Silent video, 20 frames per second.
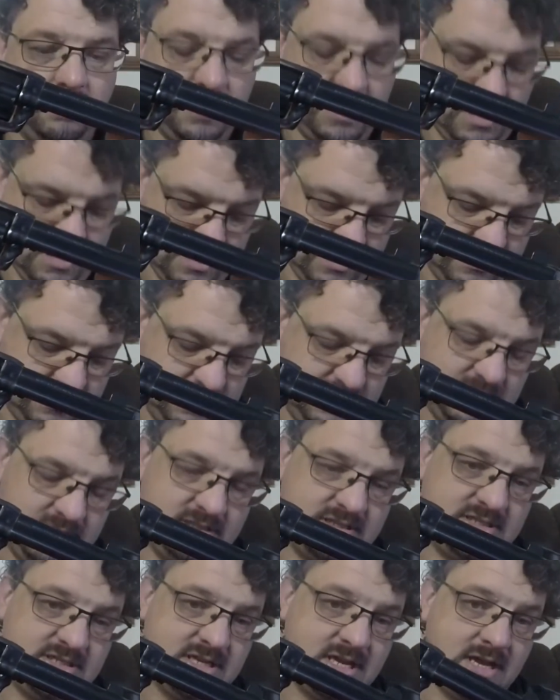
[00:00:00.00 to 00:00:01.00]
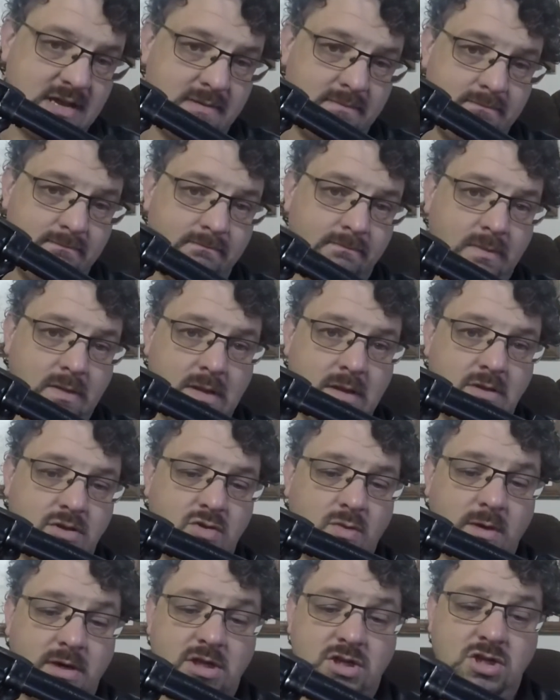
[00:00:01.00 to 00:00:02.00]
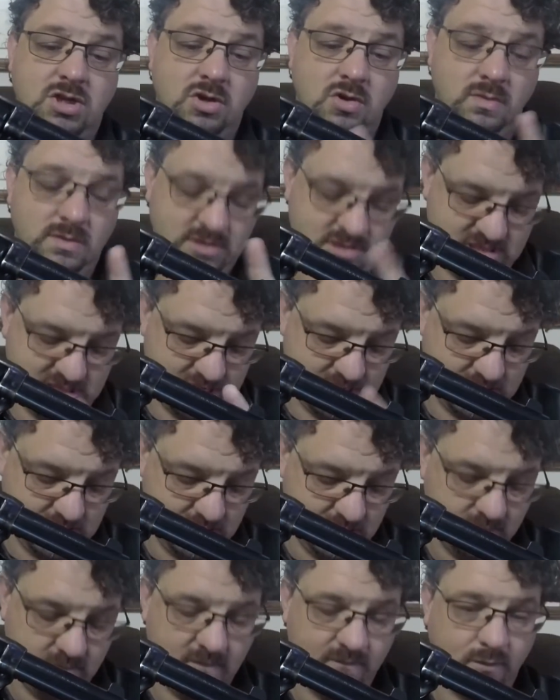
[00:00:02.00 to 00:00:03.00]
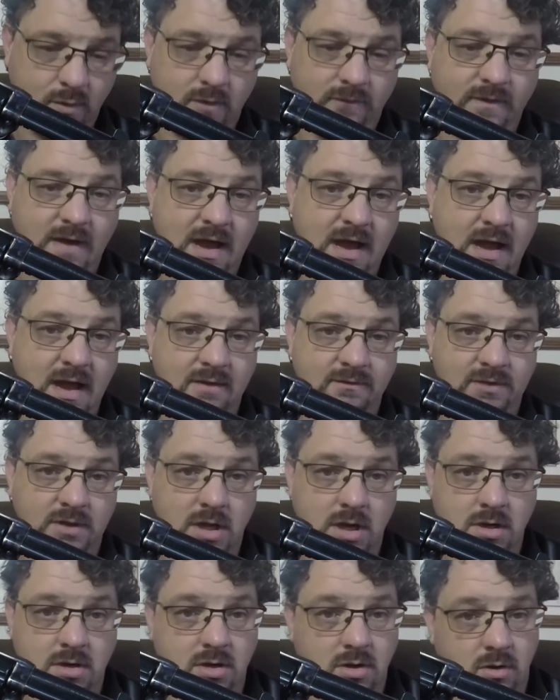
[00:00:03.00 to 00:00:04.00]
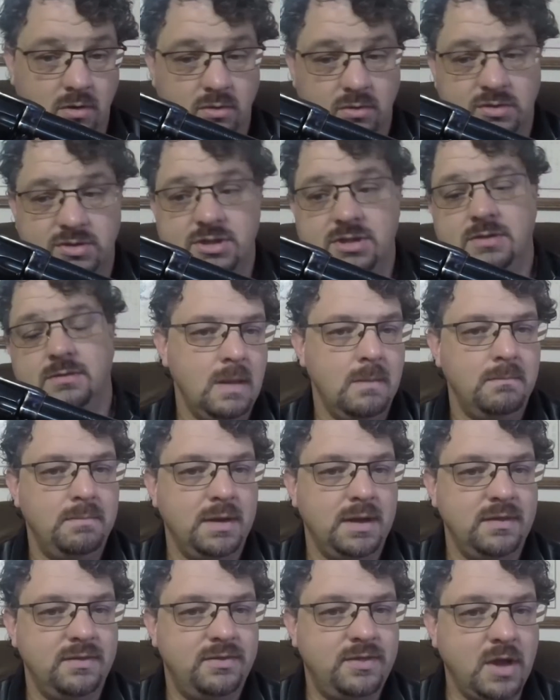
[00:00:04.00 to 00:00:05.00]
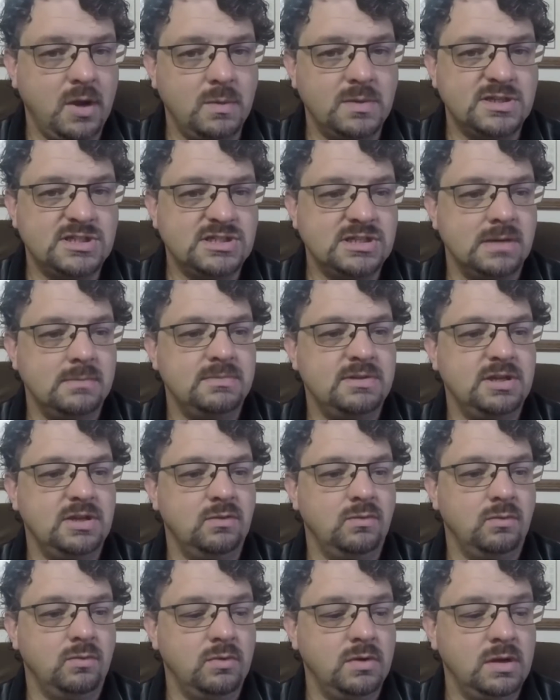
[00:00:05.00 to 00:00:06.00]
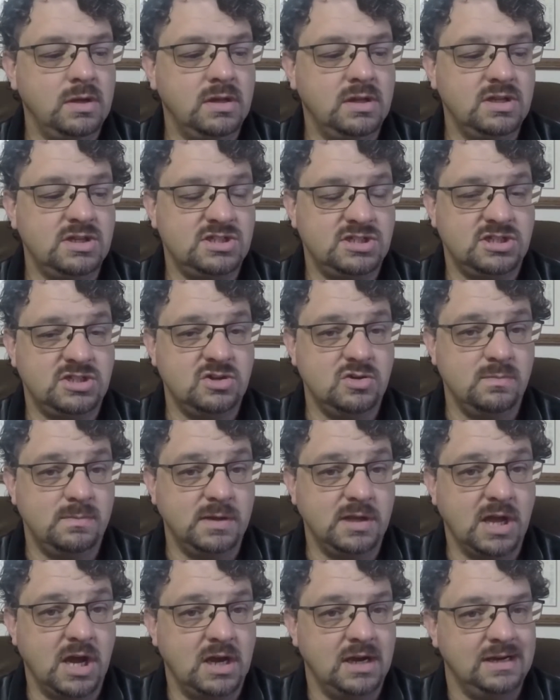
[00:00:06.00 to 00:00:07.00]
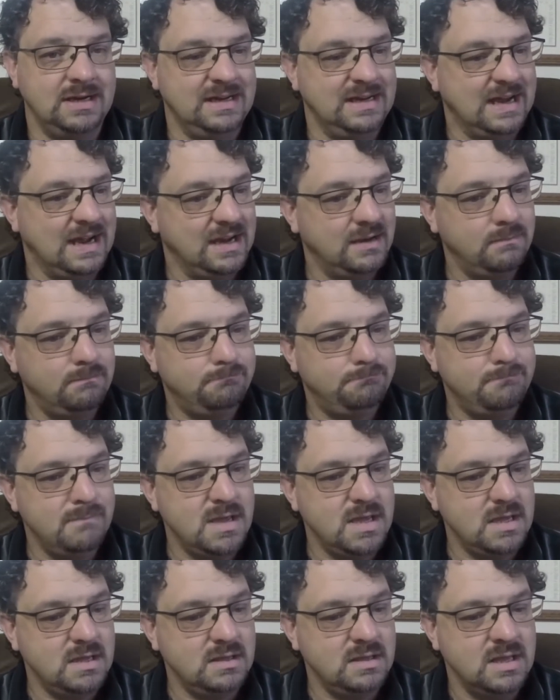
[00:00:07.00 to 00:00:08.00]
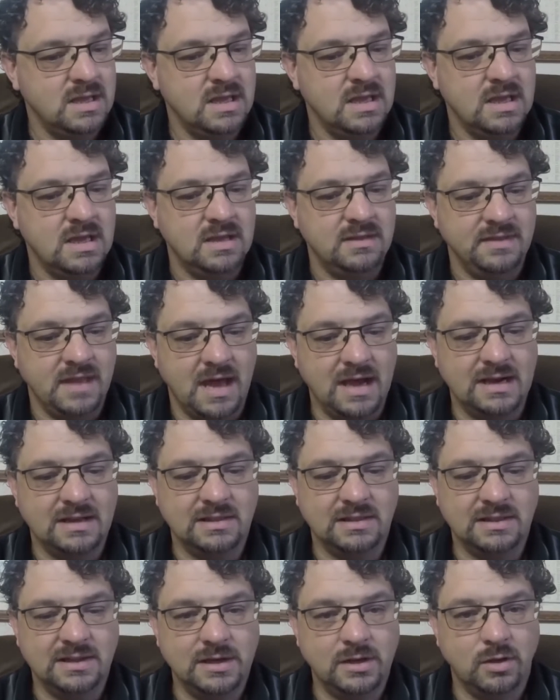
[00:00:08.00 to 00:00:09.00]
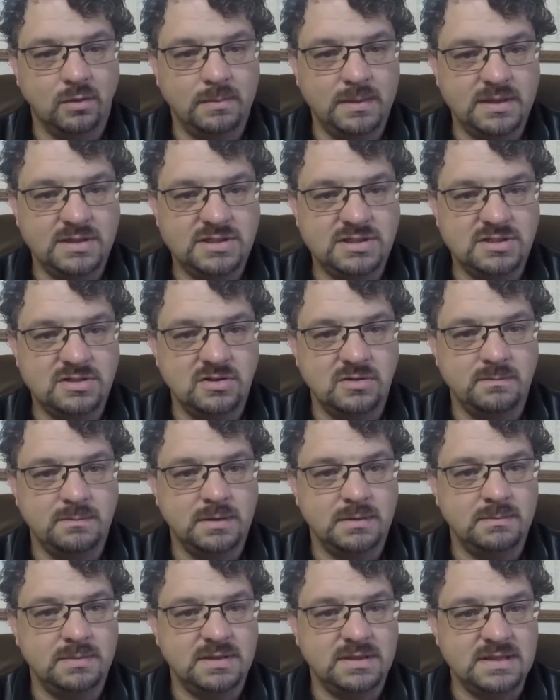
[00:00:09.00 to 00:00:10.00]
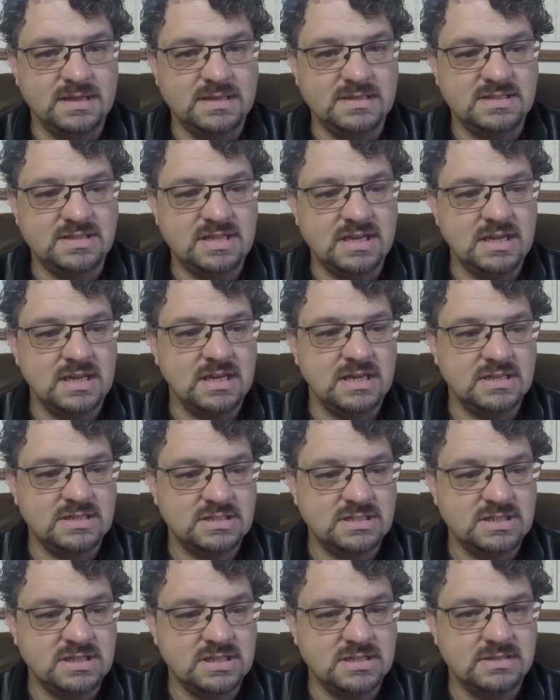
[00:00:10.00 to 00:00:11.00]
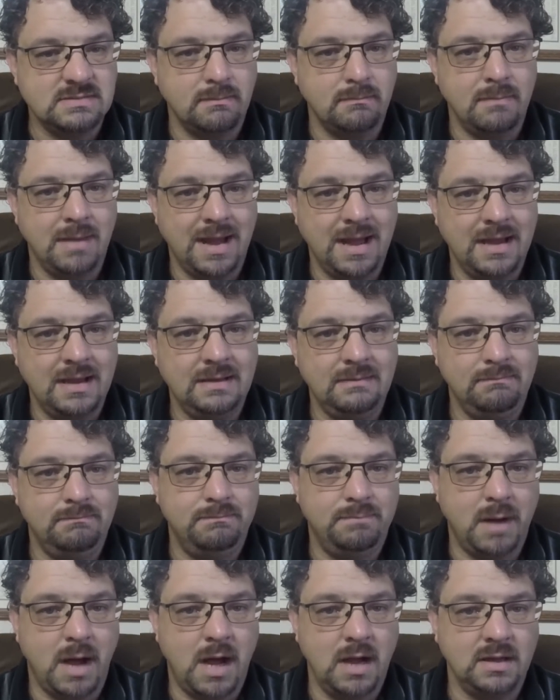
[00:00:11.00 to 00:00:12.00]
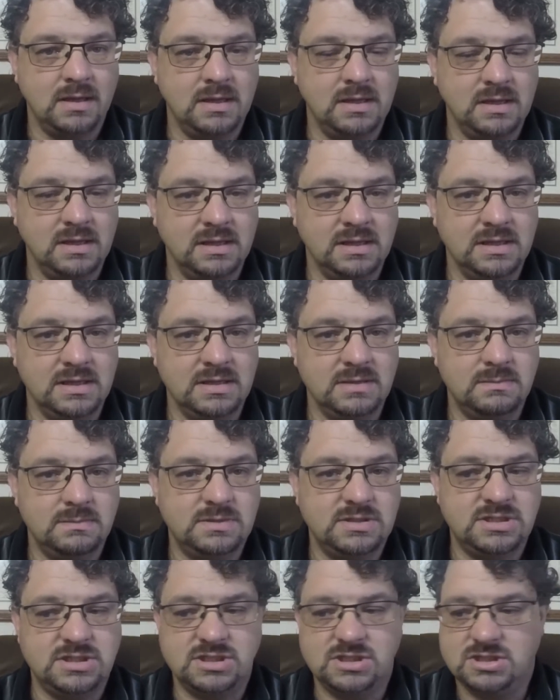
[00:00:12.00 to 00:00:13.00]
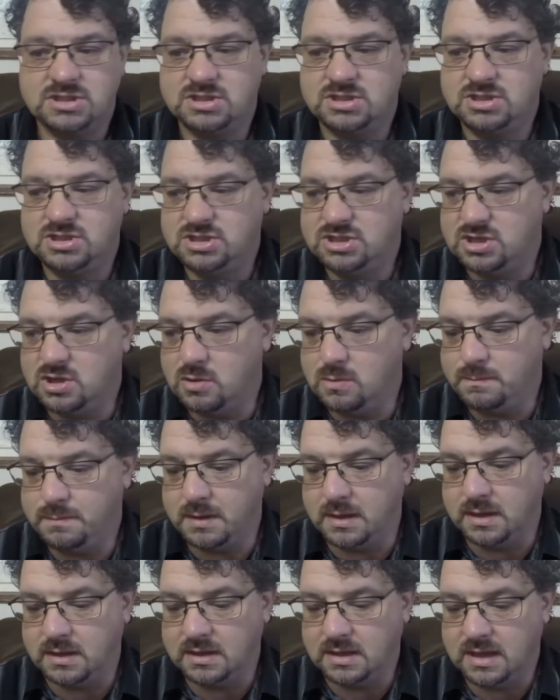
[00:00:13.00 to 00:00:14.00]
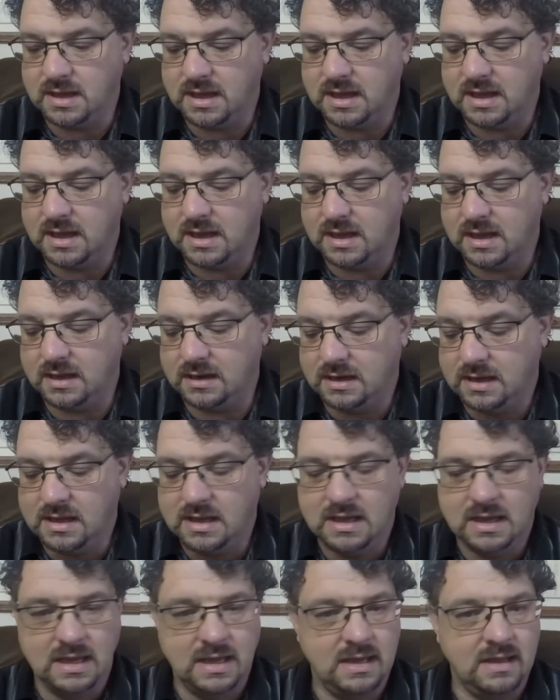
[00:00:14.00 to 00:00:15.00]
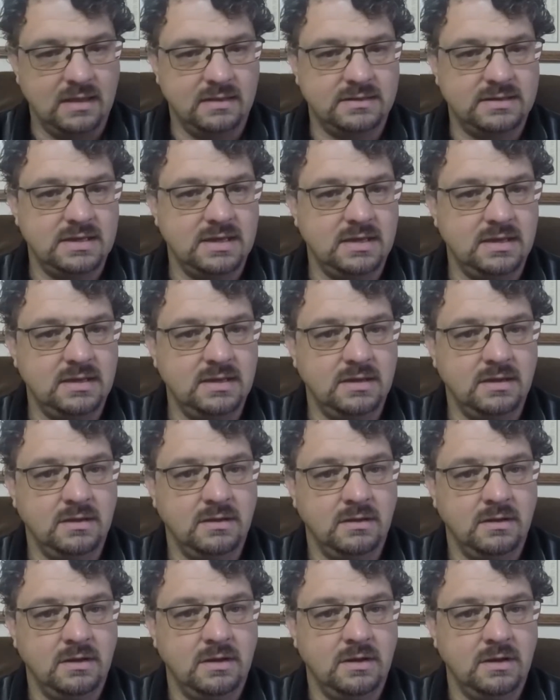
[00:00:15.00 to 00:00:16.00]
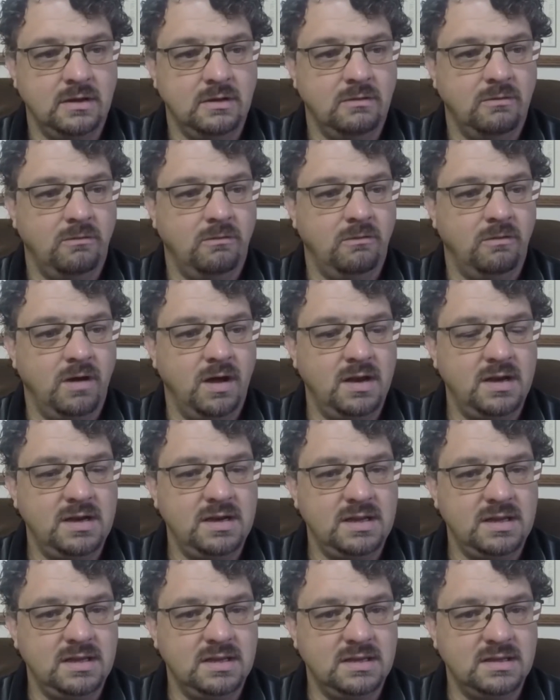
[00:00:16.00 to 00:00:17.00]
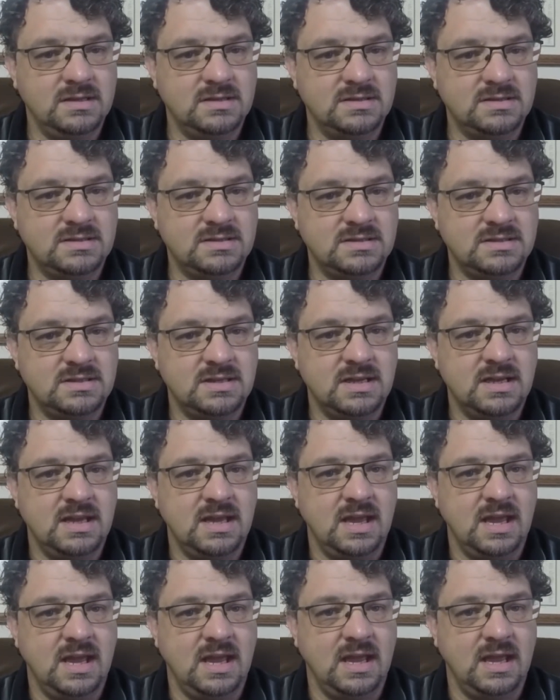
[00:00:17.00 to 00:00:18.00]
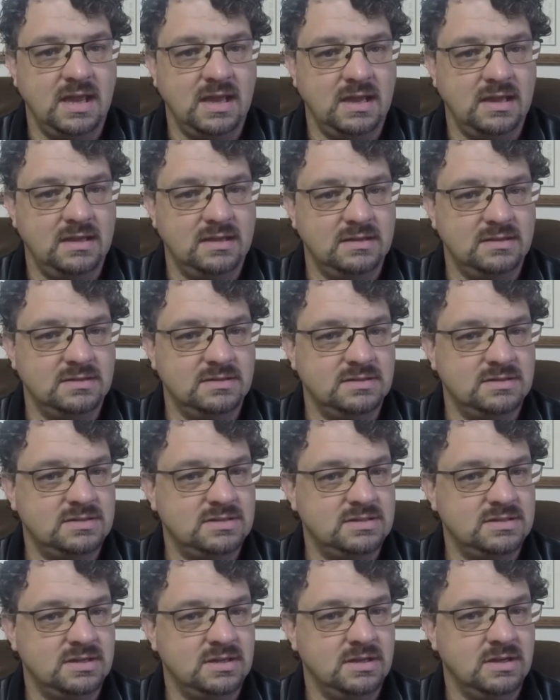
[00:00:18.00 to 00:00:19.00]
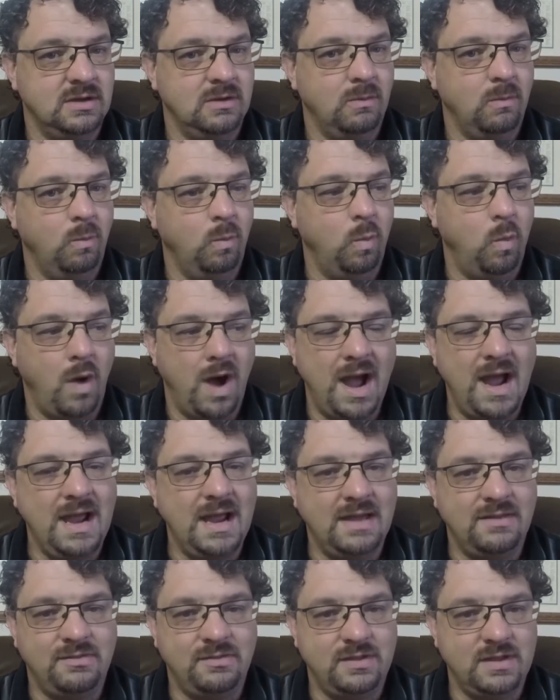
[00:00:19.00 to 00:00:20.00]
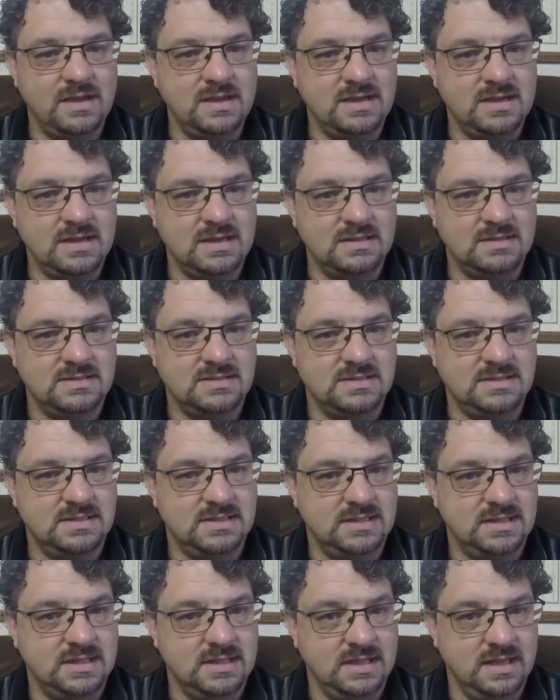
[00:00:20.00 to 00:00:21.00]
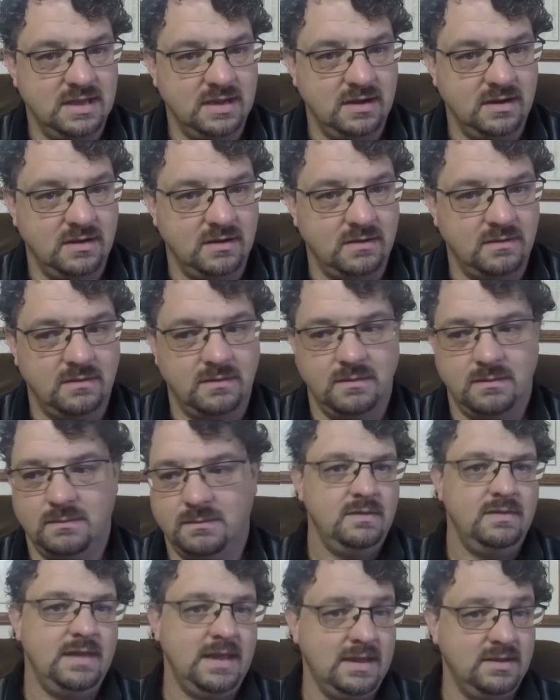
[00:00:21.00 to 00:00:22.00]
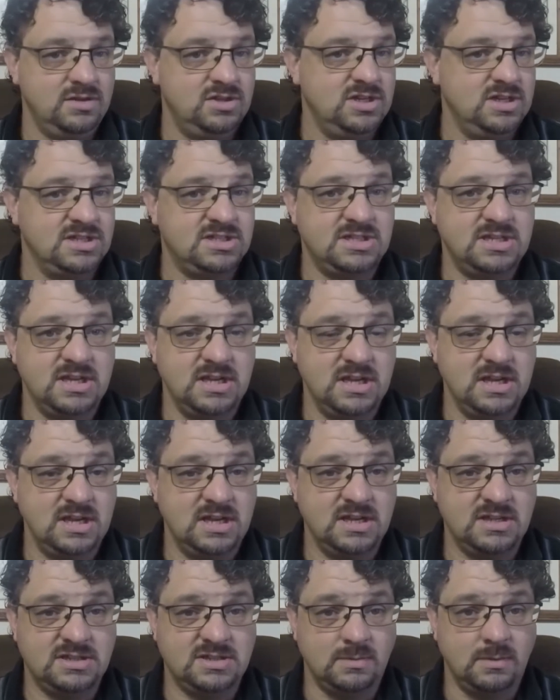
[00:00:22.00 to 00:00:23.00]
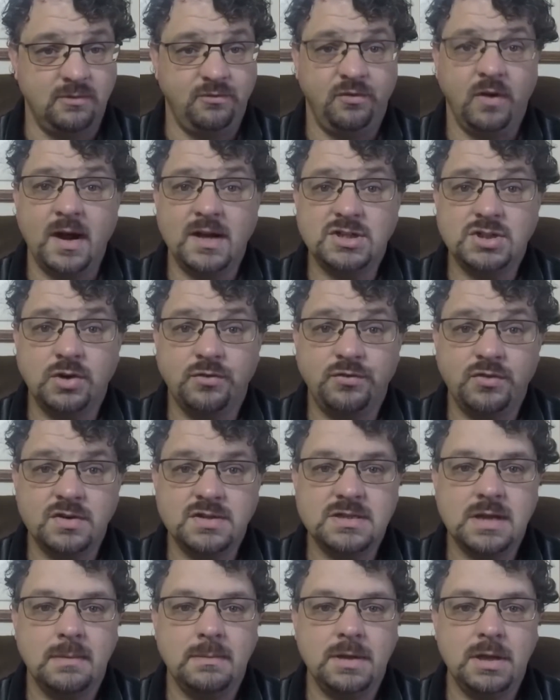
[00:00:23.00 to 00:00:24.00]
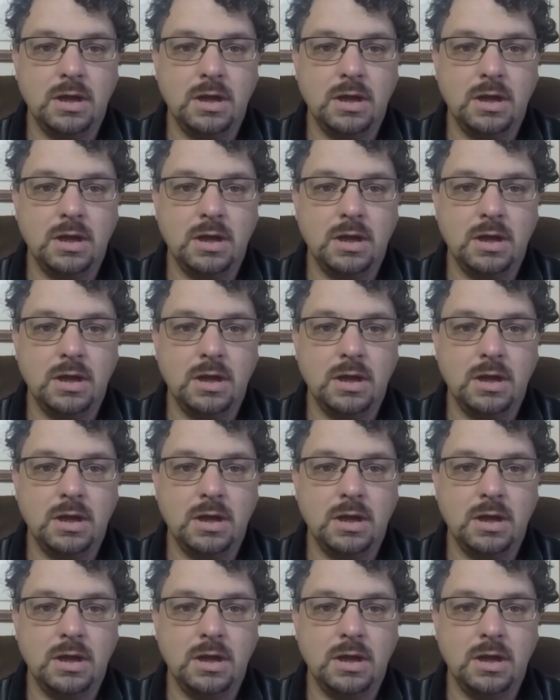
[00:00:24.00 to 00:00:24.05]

because it's 22 instead of 45 long Colt. But there was something really stupid on it, and I mean not a little bit stupid, but this thing is just mind-bogglingly stupid, and I'll tell you what it is and why I think it's there. Now, just as a refresher for some of